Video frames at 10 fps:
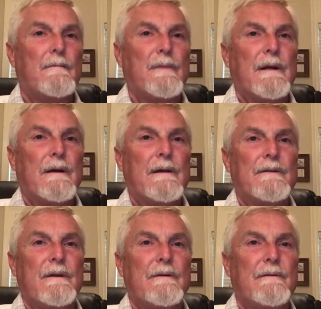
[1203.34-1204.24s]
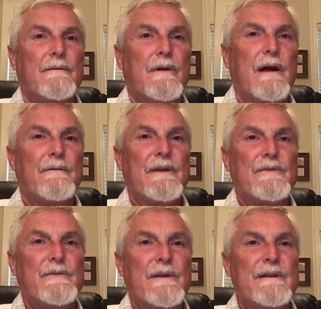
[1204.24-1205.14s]
because for
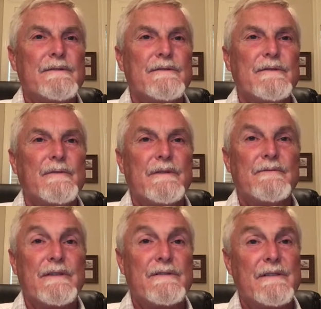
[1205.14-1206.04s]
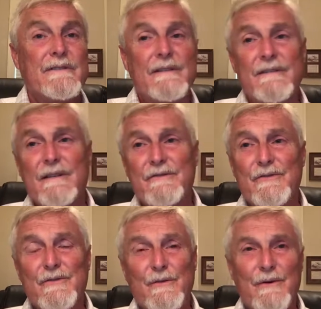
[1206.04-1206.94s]
obvious reasons, but since this is such a
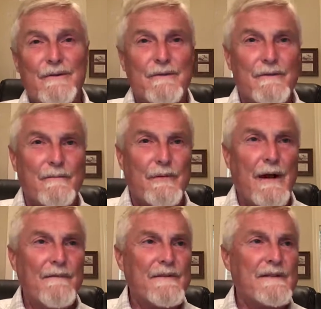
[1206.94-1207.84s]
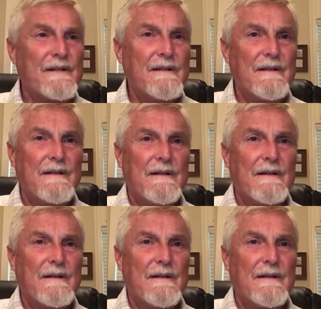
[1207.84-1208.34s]
short prophecy,